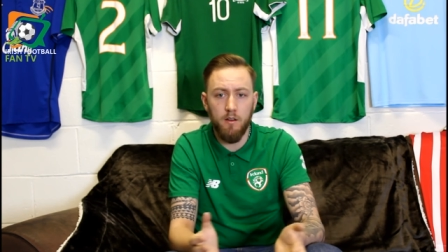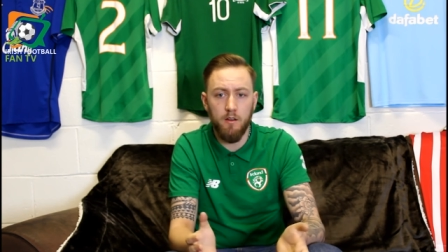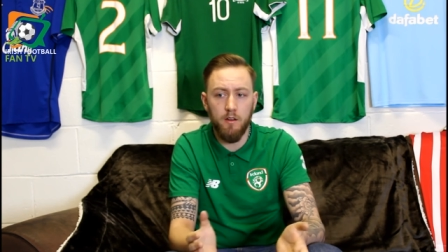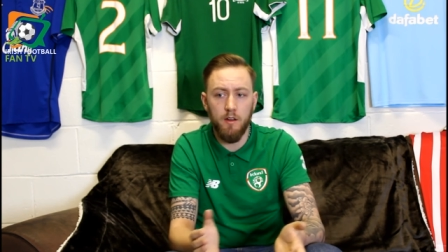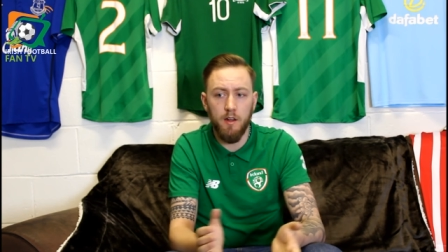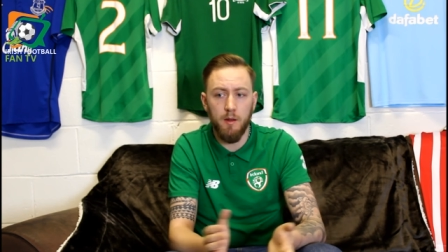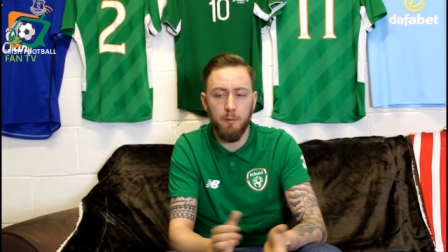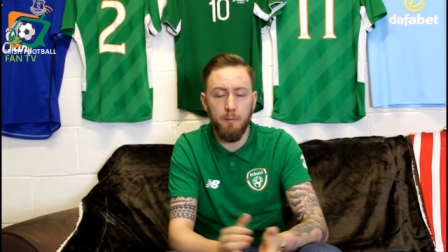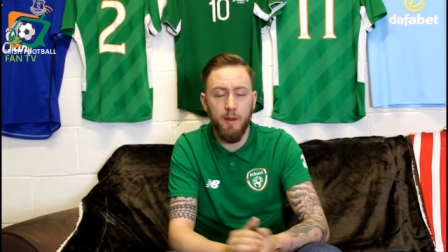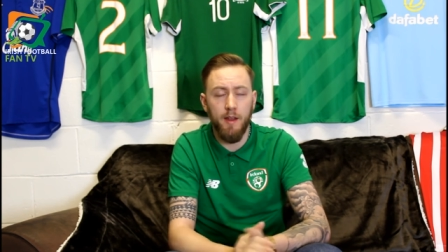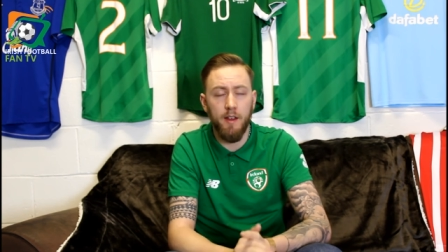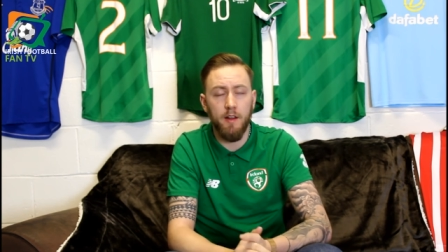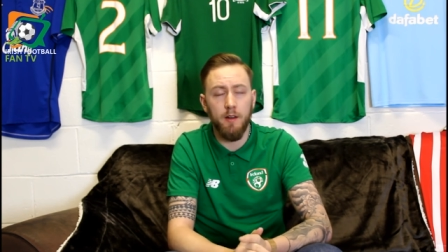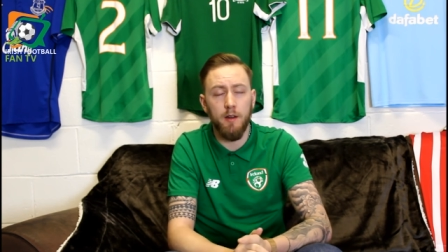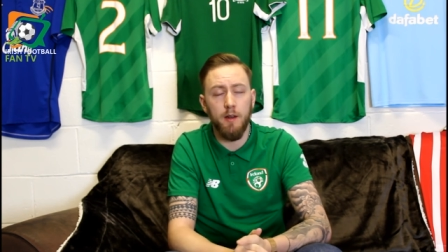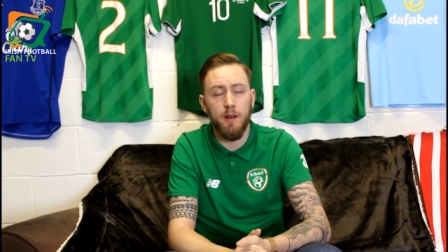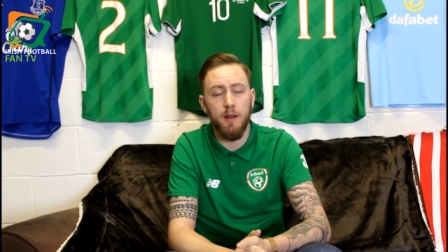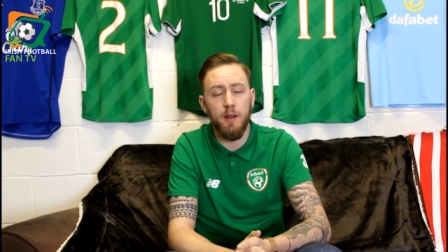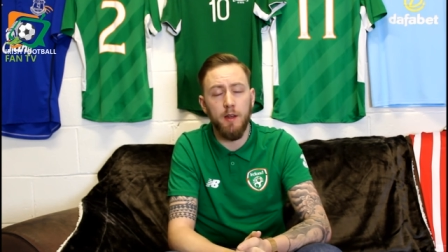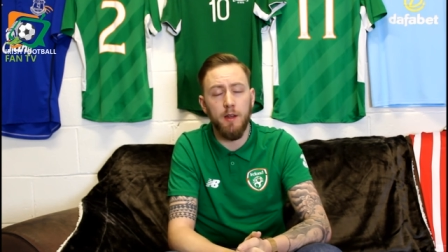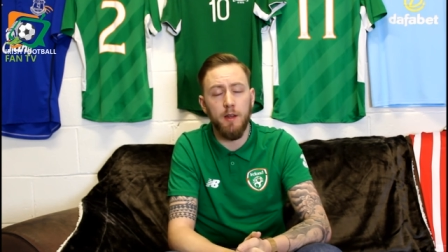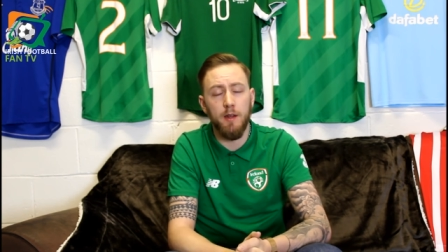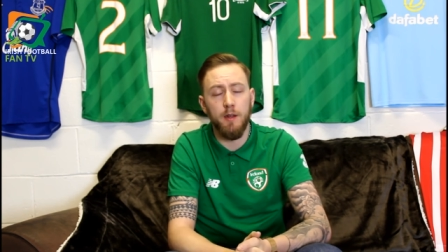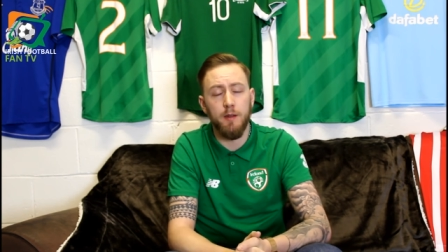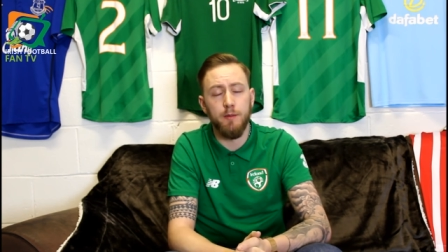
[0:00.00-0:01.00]
like making
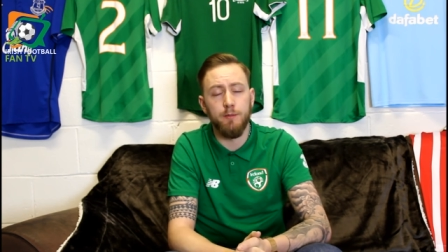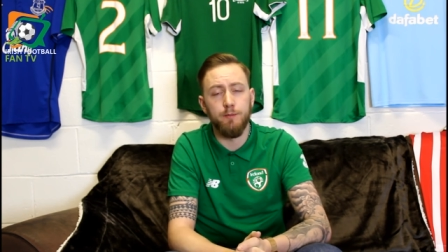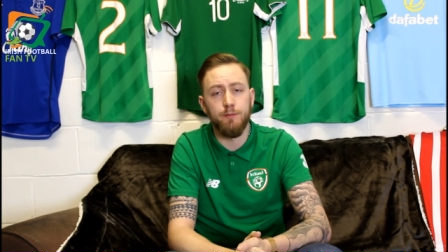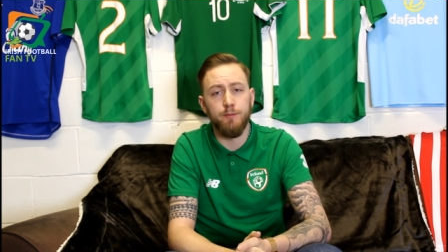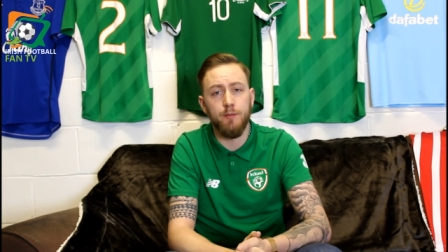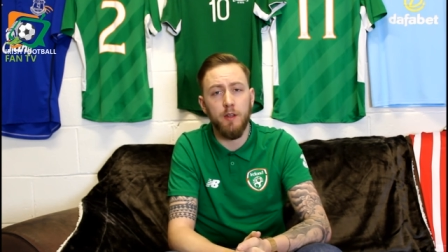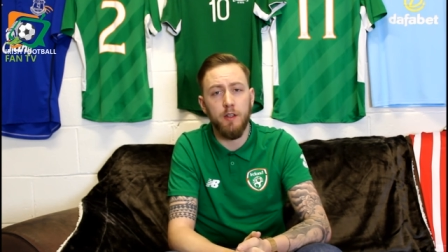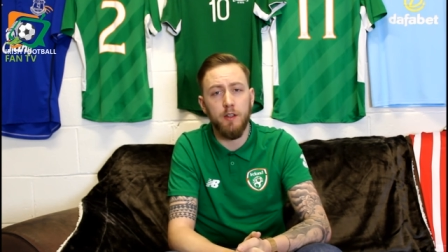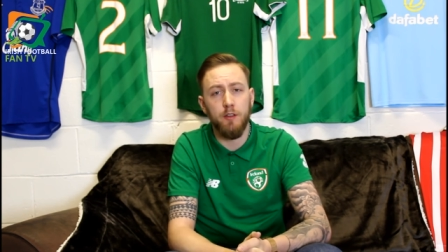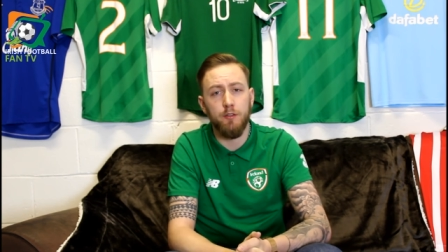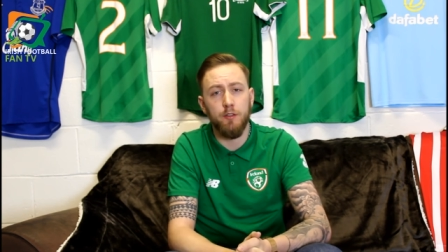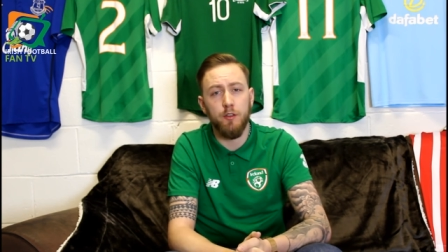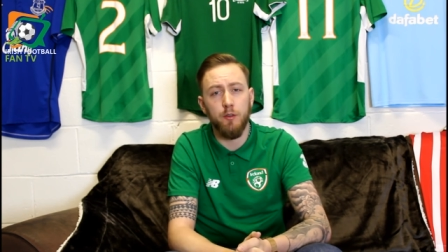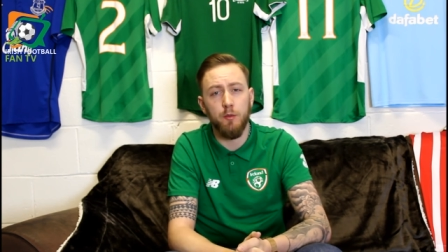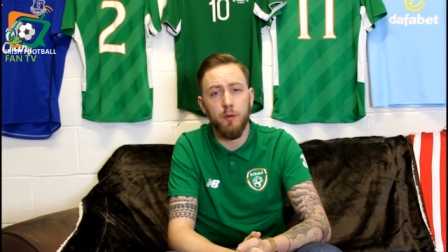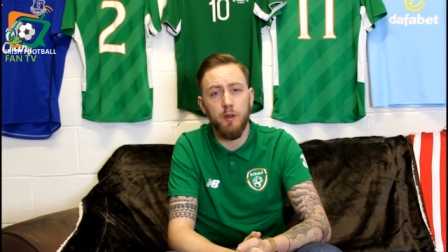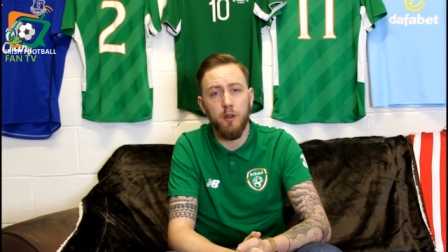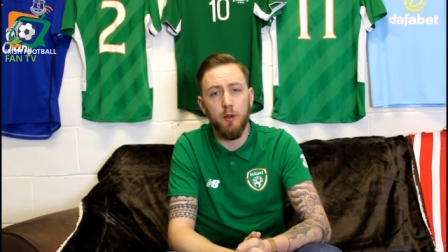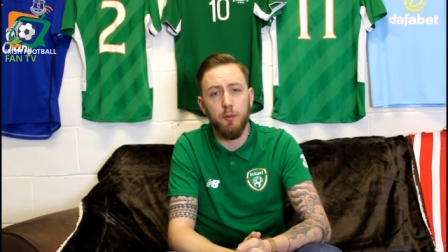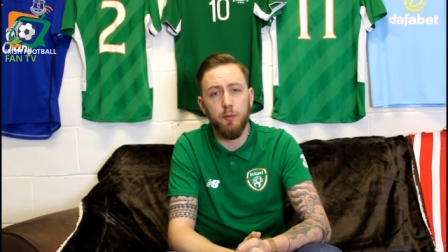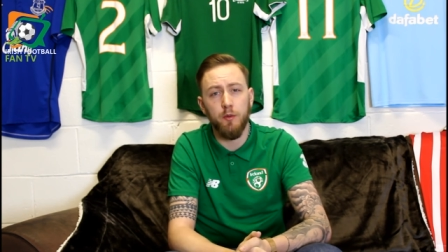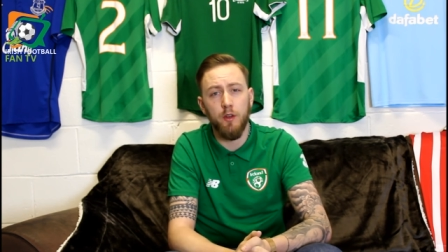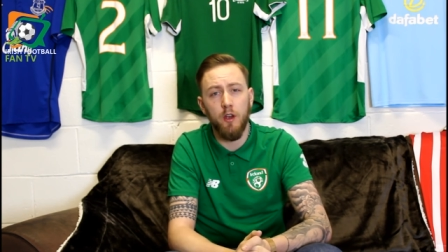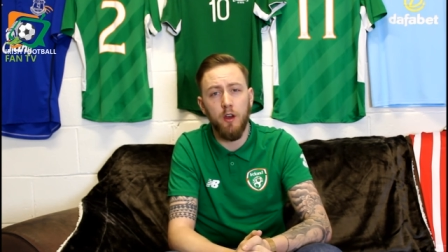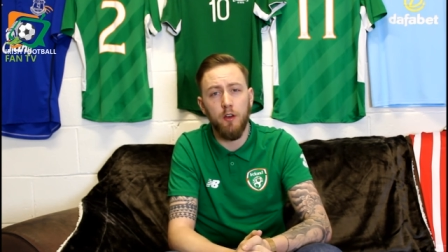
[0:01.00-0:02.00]
a, a difference when he
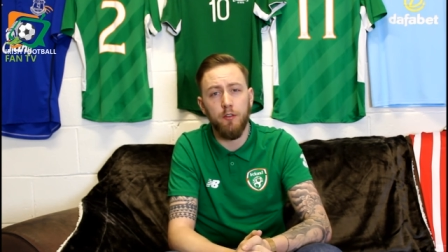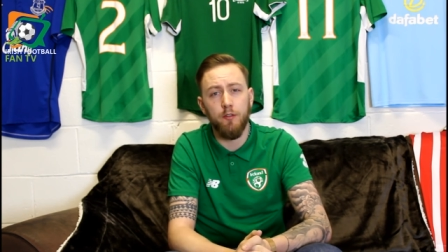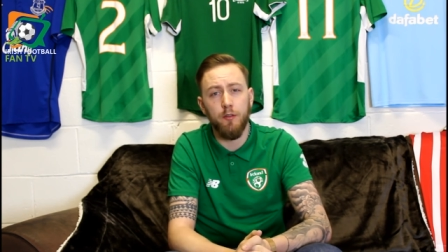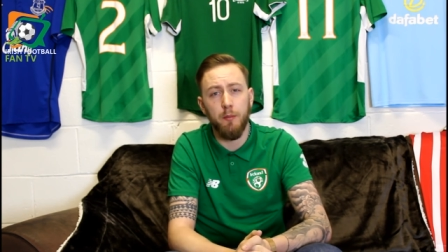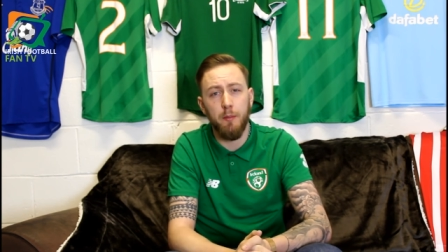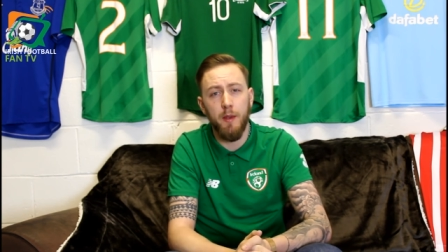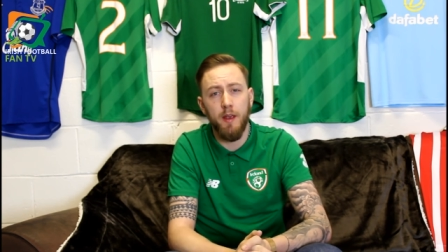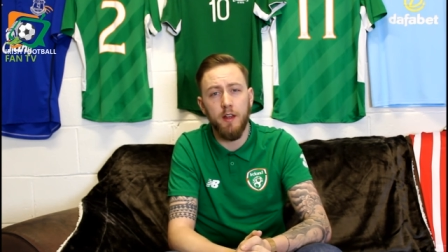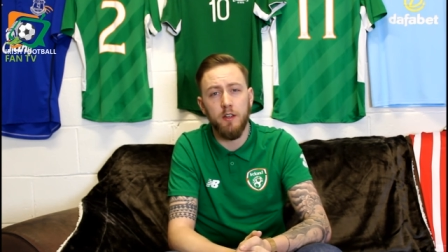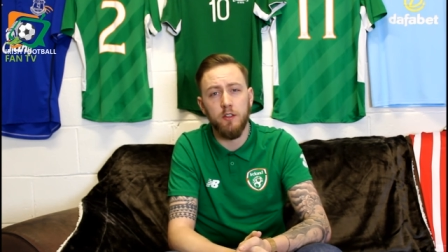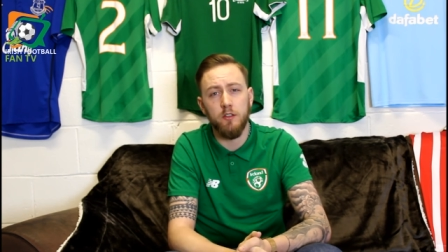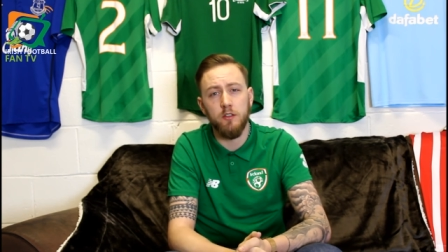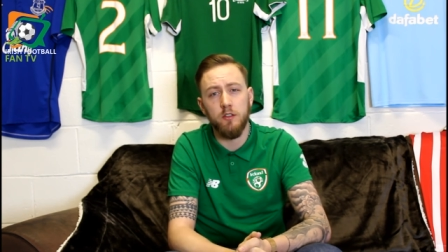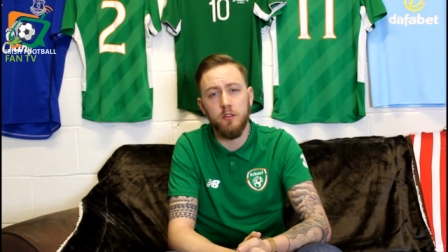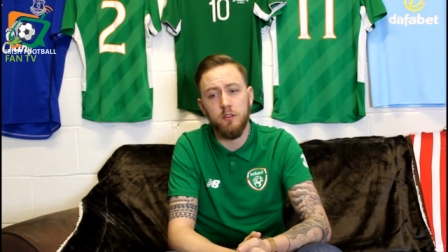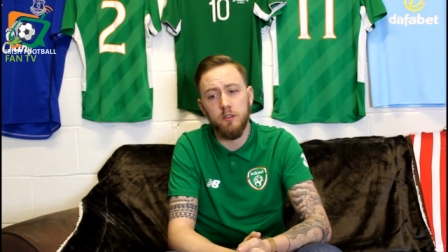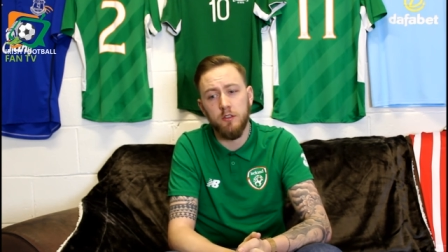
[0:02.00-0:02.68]
comes off the bench.